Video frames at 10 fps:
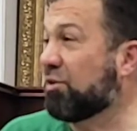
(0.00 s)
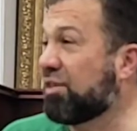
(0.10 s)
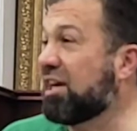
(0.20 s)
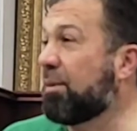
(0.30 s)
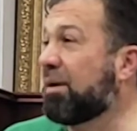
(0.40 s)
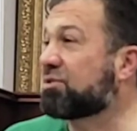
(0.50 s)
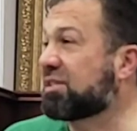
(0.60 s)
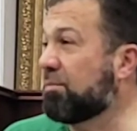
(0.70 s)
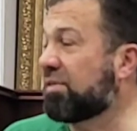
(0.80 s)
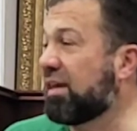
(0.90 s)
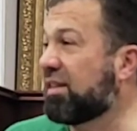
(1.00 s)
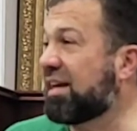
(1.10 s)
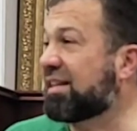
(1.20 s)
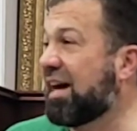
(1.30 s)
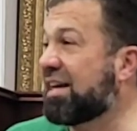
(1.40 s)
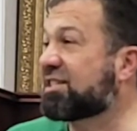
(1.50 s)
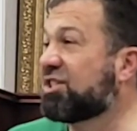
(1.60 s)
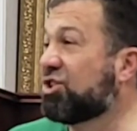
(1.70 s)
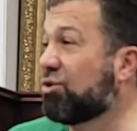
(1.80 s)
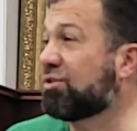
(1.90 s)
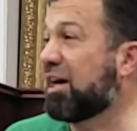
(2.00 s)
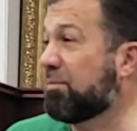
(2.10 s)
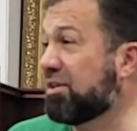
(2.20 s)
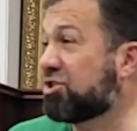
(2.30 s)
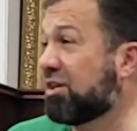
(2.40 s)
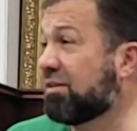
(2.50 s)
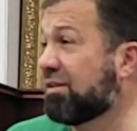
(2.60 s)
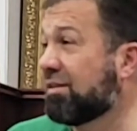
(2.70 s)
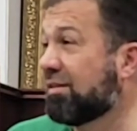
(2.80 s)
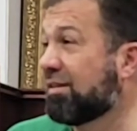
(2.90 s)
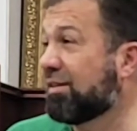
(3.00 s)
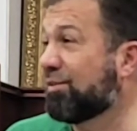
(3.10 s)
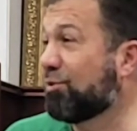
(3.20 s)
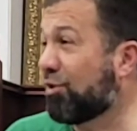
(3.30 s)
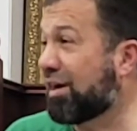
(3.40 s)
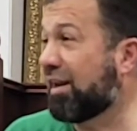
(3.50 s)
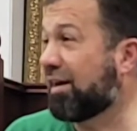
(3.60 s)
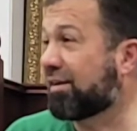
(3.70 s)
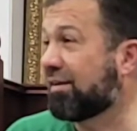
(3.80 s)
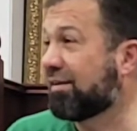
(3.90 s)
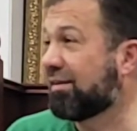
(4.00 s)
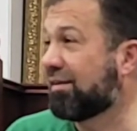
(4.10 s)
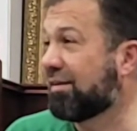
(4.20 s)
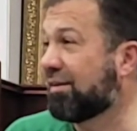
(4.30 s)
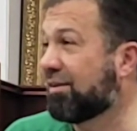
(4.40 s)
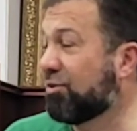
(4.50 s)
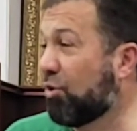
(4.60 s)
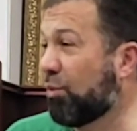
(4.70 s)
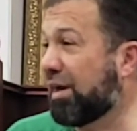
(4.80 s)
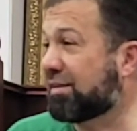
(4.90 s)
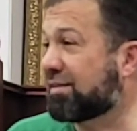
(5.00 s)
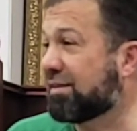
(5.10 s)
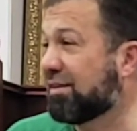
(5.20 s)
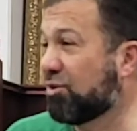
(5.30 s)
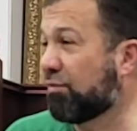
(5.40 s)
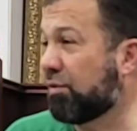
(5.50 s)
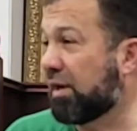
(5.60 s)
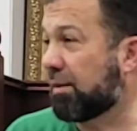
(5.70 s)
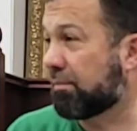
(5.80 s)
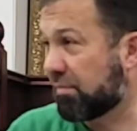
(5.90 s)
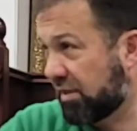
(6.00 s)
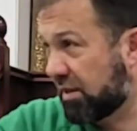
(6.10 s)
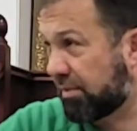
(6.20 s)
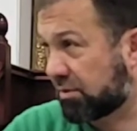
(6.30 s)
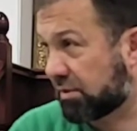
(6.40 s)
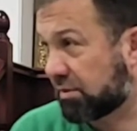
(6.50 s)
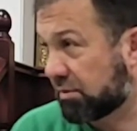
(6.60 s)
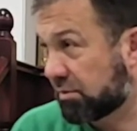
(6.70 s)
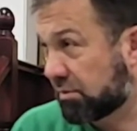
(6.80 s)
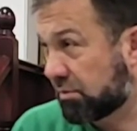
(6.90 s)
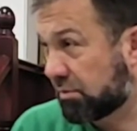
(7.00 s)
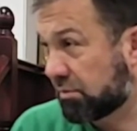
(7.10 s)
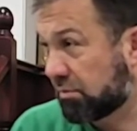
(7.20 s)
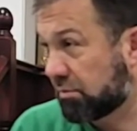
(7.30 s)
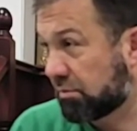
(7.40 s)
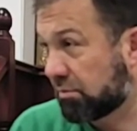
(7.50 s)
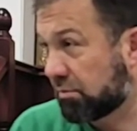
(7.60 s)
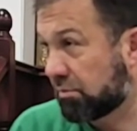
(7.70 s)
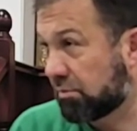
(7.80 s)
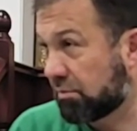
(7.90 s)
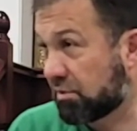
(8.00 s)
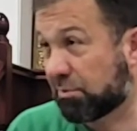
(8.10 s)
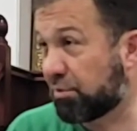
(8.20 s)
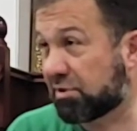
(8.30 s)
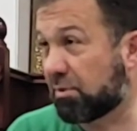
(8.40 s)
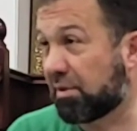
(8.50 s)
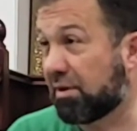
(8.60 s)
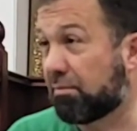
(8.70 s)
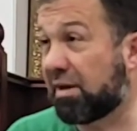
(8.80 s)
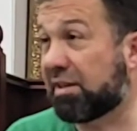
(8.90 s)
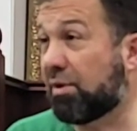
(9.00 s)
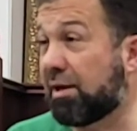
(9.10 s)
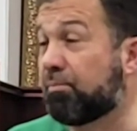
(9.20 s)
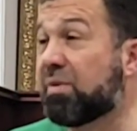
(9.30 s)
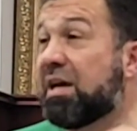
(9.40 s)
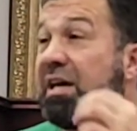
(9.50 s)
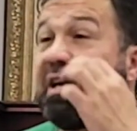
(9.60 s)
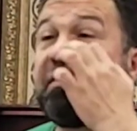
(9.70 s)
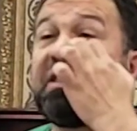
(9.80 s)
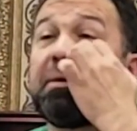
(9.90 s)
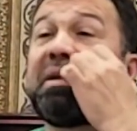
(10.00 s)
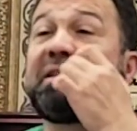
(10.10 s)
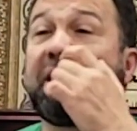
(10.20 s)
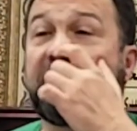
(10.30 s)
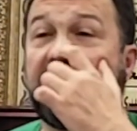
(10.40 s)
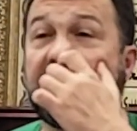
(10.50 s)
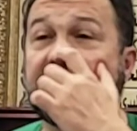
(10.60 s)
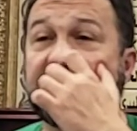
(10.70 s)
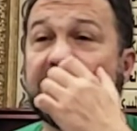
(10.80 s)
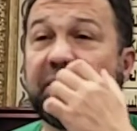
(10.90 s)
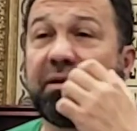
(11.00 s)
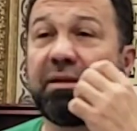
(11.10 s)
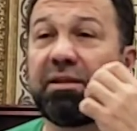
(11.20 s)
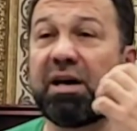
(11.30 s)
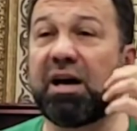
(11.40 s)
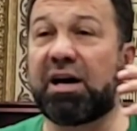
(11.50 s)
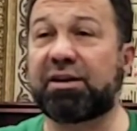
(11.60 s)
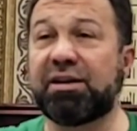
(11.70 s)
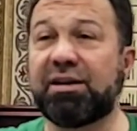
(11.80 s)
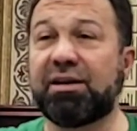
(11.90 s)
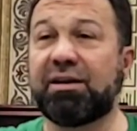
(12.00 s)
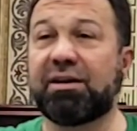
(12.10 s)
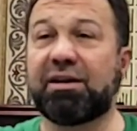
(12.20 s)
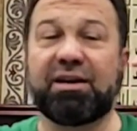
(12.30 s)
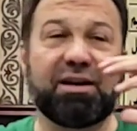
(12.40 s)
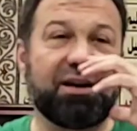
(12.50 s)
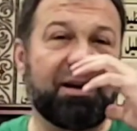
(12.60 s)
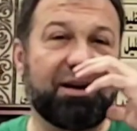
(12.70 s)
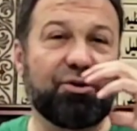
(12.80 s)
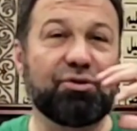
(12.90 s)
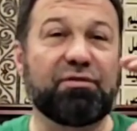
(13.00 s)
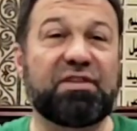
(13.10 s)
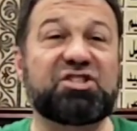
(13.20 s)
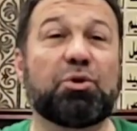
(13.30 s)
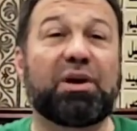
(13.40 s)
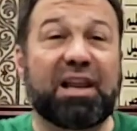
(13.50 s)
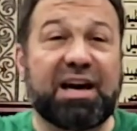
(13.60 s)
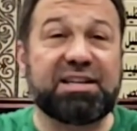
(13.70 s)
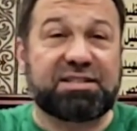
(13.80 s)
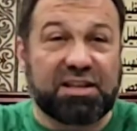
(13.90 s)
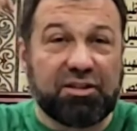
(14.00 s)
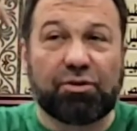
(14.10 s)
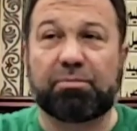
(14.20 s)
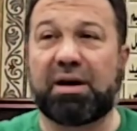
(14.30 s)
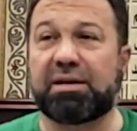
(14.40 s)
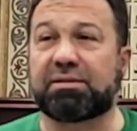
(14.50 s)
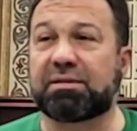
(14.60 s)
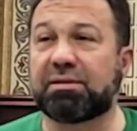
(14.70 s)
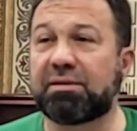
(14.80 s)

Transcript: you think about something that has no dimension, no color, no weight, no volume? Think about it. It's impossible. By the way, even the mental things, they are visualized in your mind.